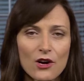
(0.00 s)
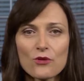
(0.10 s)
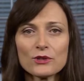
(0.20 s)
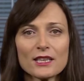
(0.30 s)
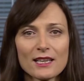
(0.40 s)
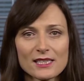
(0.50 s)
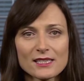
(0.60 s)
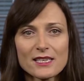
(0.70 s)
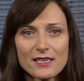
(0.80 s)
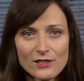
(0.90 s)
Over the
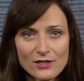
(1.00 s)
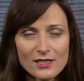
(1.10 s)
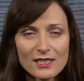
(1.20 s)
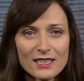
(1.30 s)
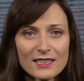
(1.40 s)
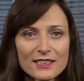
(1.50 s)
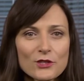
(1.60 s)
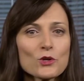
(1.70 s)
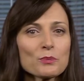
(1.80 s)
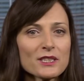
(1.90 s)
last years, the
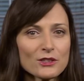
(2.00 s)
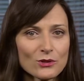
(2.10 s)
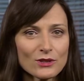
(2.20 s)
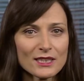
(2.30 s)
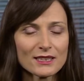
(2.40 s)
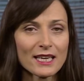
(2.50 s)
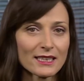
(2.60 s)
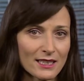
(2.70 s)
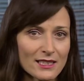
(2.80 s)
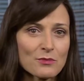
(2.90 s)
European Union
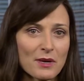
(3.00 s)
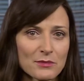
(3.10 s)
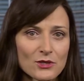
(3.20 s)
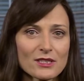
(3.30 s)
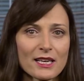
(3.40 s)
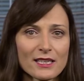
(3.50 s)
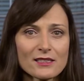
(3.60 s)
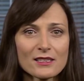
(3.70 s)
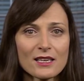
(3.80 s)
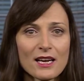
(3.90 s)
and its member
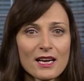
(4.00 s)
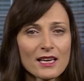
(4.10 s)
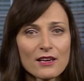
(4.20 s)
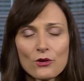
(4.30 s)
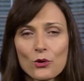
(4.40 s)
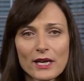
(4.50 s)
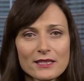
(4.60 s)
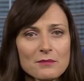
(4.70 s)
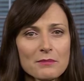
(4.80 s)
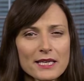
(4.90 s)
states have
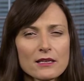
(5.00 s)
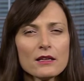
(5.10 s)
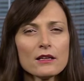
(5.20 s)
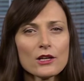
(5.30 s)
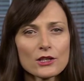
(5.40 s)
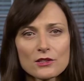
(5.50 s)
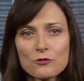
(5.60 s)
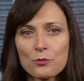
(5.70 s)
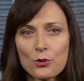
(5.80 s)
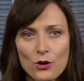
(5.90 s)
already made a lot
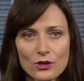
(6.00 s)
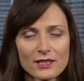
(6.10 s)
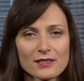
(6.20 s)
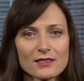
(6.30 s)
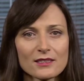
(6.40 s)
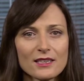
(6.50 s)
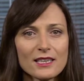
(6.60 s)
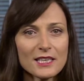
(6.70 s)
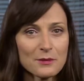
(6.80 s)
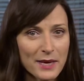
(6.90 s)
of progress
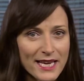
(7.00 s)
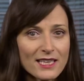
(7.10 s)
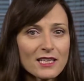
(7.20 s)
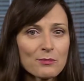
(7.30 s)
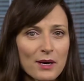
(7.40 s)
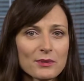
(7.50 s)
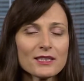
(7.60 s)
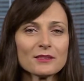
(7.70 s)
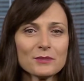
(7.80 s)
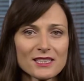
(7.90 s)
in making public
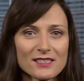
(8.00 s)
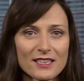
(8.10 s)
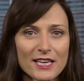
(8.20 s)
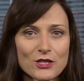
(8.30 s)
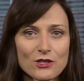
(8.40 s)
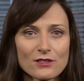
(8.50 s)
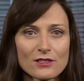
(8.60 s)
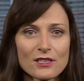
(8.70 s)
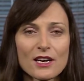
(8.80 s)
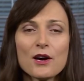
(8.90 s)

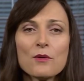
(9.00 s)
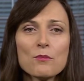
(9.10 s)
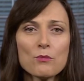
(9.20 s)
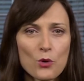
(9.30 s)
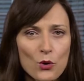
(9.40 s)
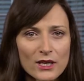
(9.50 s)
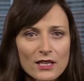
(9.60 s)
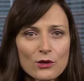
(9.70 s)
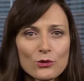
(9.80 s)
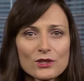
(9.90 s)
administrations more
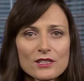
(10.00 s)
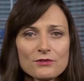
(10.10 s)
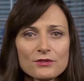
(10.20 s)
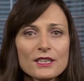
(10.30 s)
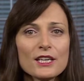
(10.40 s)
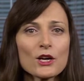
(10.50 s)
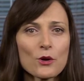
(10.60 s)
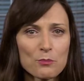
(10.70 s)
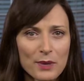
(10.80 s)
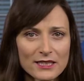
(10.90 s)
inclusive,
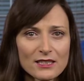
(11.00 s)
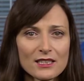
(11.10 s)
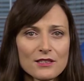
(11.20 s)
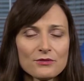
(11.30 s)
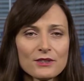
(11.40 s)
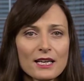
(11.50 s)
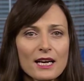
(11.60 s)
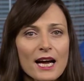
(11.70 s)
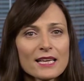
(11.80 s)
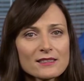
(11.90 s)
competitive,
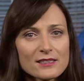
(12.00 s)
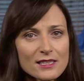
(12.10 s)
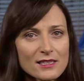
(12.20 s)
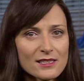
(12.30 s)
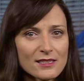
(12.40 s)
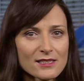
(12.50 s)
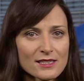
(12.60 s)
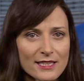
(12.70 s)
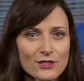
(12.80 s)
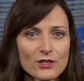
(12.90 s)
and
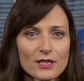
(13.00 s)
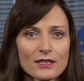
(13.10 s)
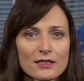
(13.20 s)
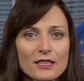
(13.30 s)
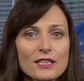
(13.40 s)
citizen-centric